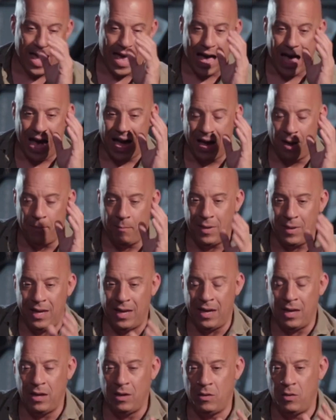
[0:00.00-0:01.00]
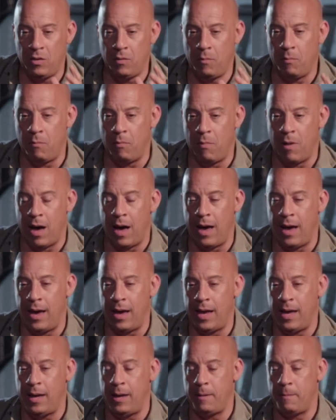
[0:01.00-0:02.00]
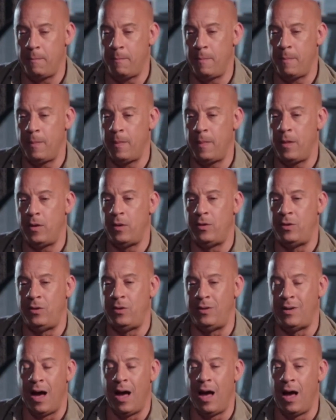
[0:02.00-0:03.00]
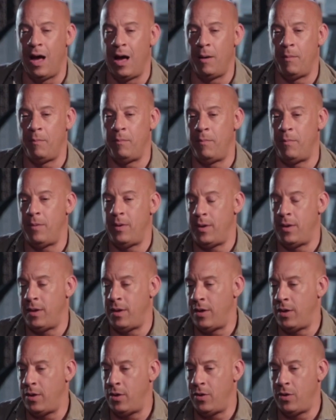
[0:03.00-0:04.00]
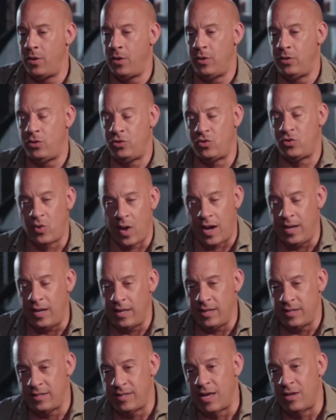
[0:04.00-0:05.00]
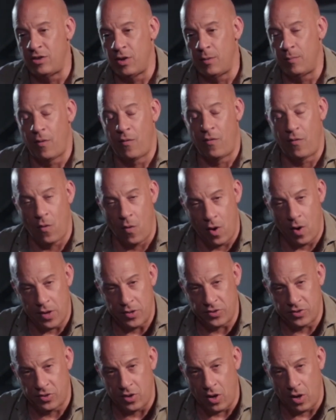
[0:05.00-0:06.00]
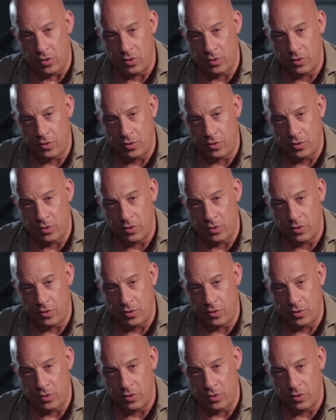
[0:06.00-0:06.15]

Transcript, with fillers: I'm in my Dom training center before I start